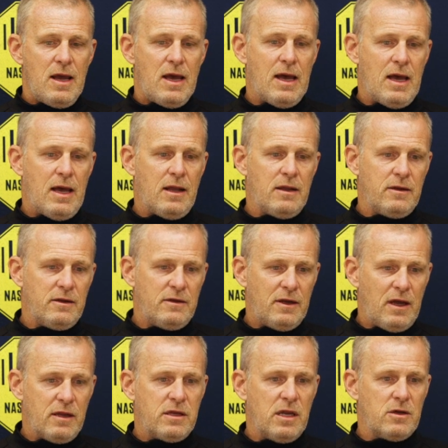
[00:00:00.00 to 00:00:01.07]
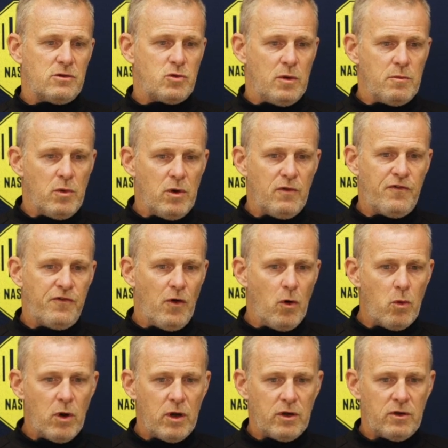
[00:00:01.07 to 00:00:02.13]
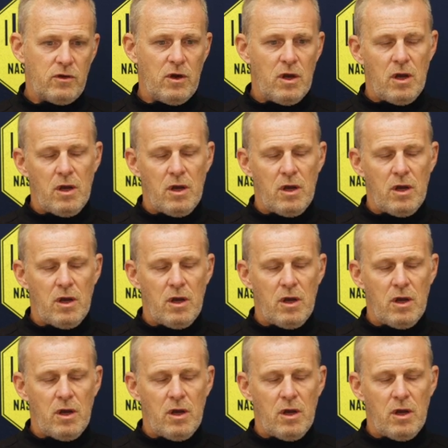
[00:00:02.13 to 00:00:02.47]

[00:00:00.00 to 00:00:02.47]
And I think as we move forward,